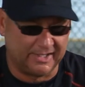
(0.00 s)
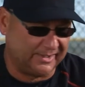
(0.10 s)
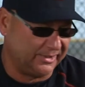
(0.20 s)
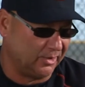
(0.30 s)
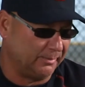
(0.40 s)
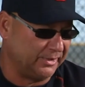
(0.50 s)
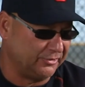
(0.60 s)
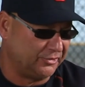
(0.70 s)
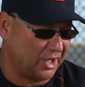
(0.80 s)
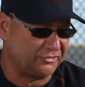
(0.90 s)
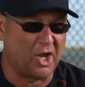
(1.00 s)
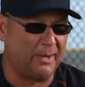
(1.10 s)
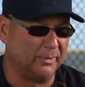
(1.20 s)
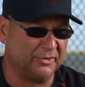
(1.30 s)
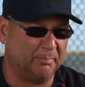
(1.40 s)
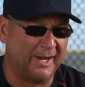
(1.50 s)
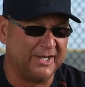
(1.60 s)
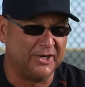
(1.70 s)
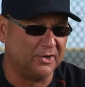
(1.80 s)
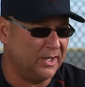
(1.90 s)
And then, you know, I mean, Josh Tomlin's been
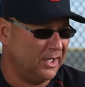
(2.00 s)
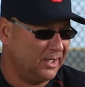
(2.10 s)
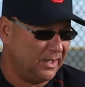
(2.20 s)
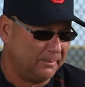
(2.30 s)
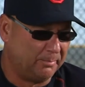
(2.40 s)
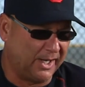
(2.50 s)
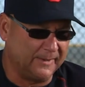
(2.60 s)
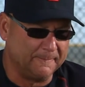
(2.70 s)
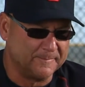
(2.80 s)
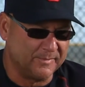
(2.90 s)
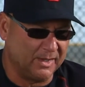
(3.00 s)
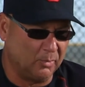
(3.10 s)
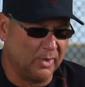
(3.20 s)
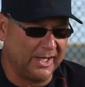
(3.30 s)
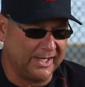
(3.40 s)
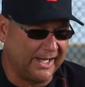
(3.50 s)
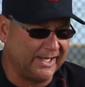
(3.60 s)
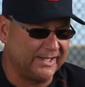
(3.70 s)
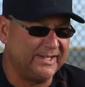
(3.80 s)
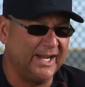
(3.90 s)
here. But,
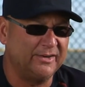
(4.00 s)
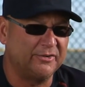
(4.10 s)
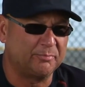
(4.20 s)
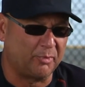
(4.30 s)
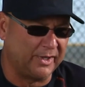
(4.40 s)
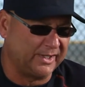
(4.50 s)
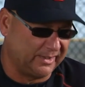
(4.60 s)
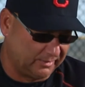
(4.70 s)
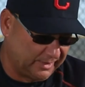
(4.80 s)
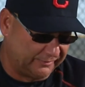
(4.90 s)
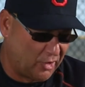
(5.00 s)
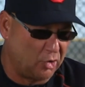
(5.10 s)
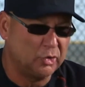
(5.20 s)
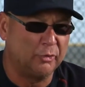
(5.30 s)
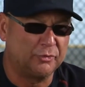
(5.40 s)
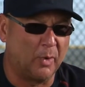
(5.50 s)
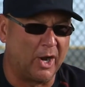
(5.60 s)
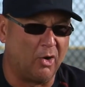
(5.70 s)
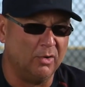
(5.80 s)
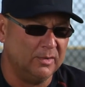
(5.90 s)
and at the end of spring, if all goes
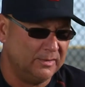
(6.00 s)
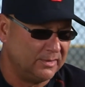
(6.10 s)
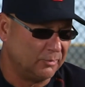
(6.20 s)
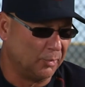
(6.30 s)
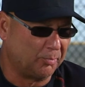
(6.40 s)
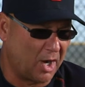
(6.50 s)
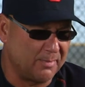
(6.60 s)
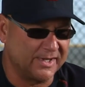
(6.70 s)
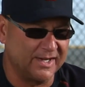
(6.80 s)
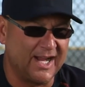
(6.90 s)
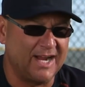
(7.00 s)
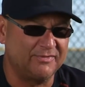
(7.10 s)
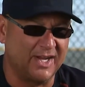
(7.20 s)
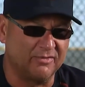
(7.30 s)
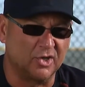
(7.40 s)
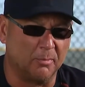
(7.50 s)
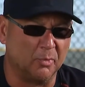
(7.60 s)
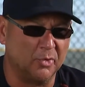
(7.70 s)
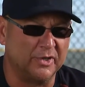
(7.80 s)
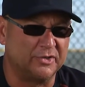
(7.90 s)
well, we're probably going to have a
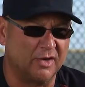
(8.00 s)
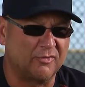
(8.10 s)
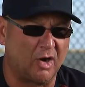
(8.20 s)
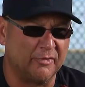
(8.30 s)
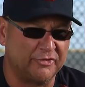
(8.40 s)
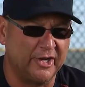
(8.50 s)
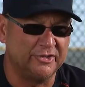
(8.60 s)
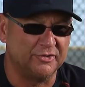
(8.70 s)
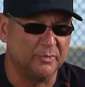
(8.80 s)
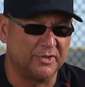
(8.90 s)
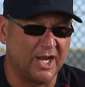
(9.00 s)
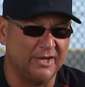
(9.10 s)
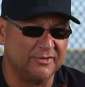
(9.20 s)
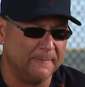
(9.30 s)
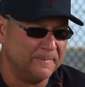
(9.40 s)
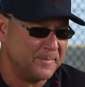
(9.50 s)
couple really tough conversations with guys.